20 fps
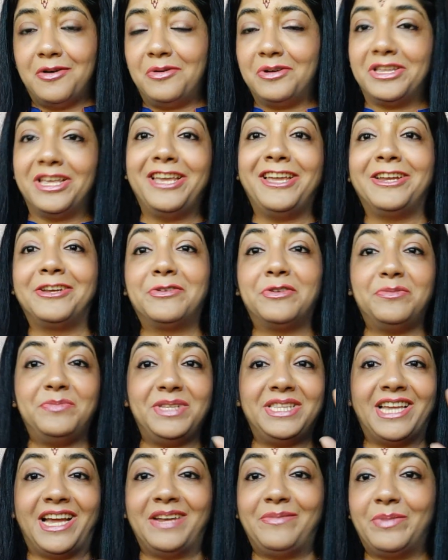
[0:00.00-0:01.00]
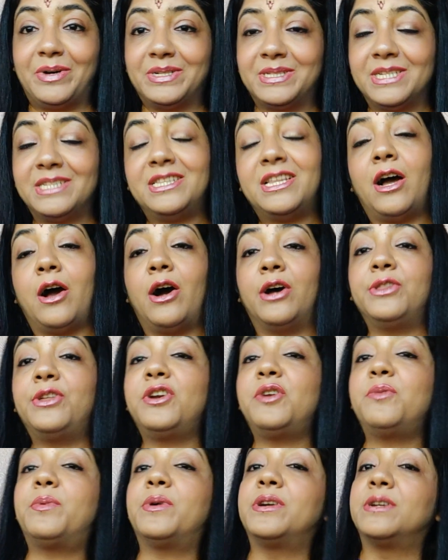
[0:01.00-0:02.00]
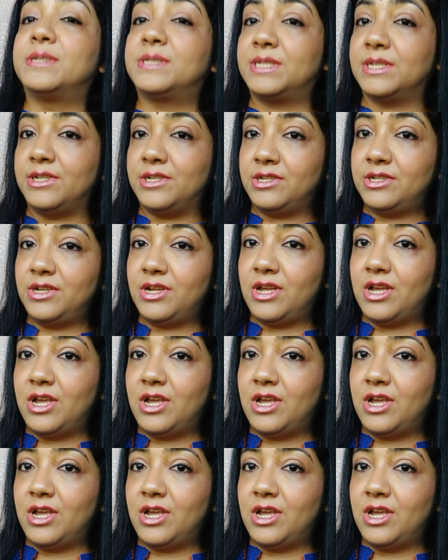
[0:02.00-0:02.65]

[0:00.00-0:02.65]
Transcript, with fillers: Okay, it could be that person. The other person